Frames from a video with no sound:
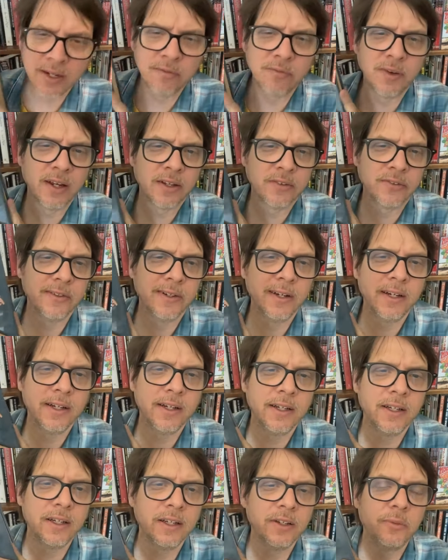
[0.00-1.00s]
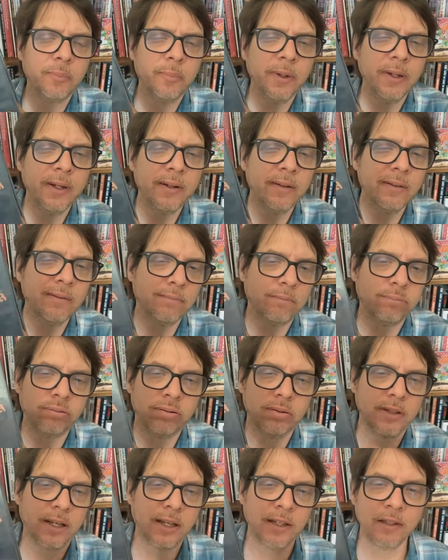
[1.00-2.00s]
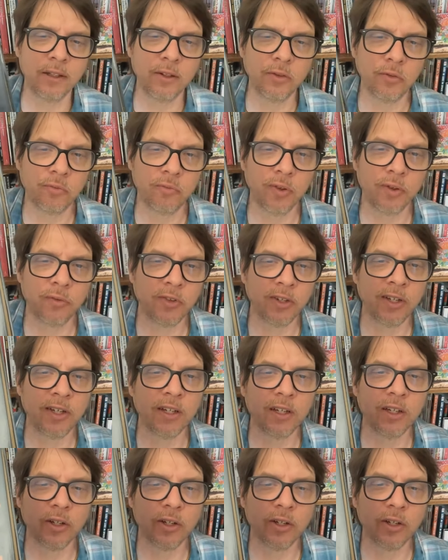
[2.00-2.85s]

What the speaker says: of fascinating. It's been at least 15